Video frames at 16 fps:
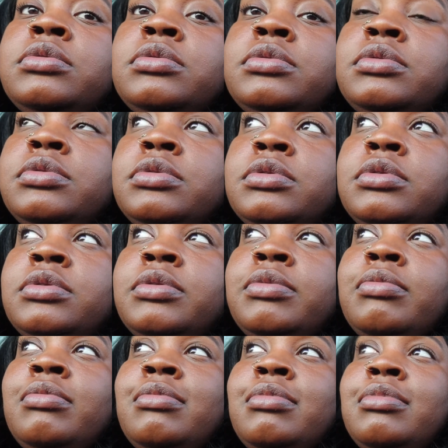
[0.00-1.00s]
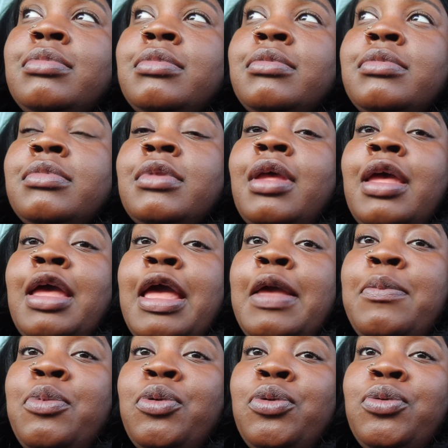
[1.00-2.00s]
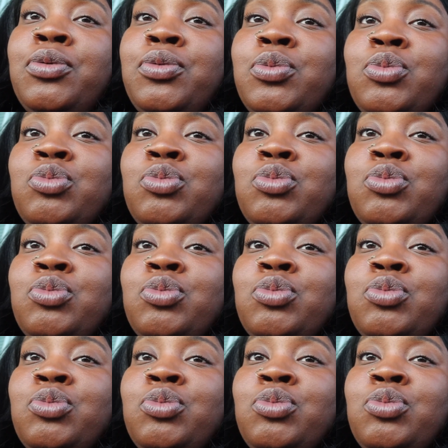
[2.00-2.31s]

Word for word: Hey, babe. Hey, boo.